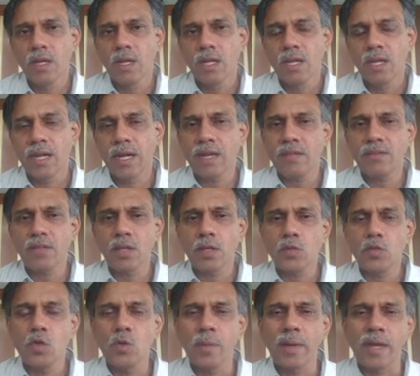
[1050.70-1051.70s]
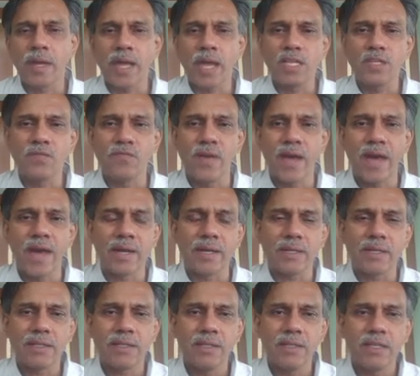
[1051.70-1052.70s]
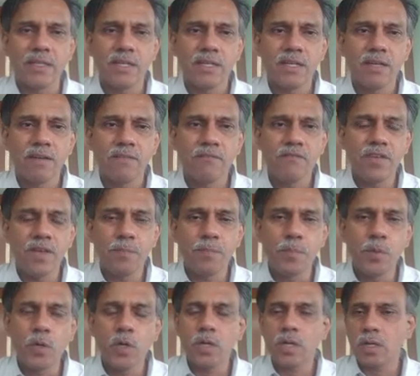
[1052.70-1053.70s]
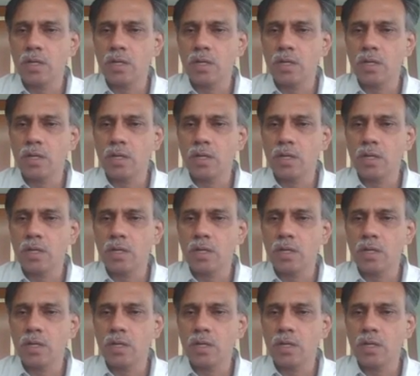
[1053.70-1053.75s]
Let us assume a case where we put